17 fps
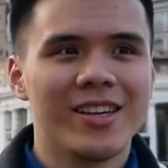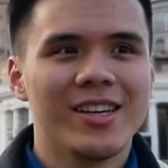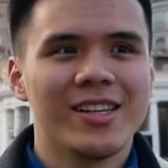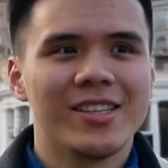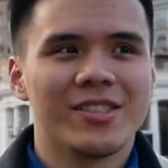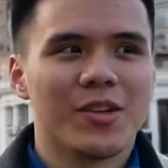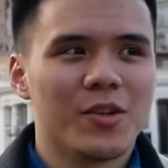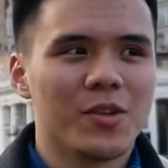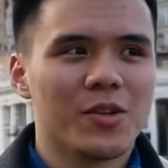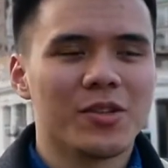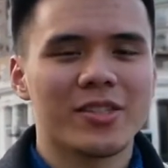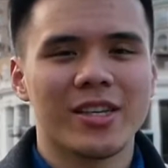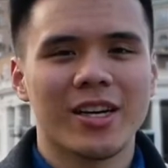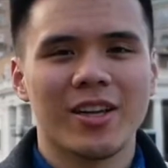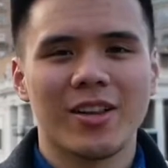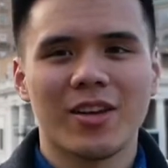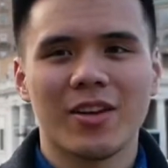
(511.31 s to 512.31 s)
so you'll see
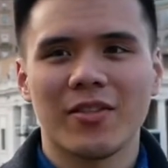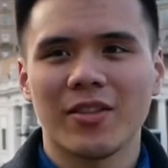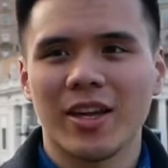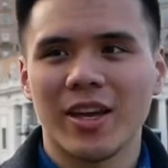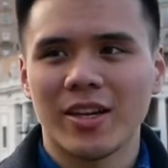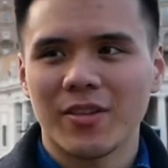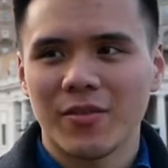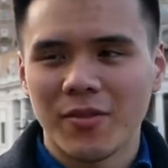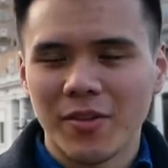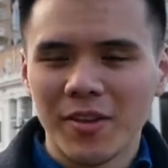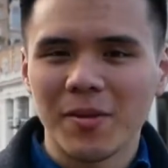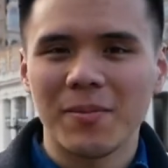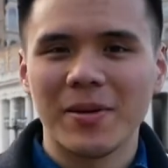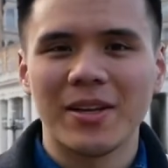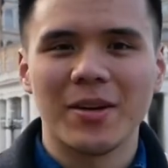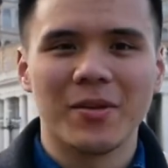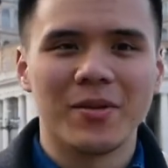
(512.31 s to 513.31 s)
a lot of like
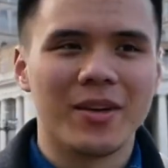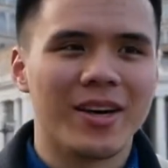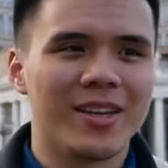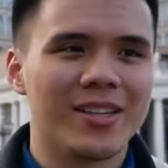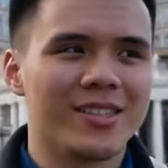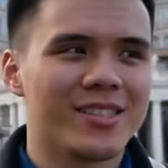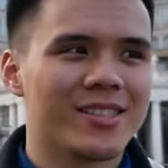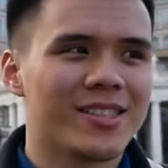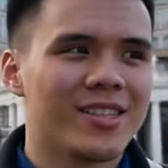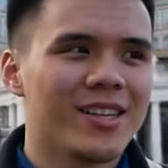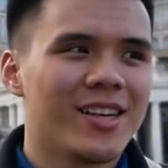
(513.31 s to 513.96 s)
Filipino nuns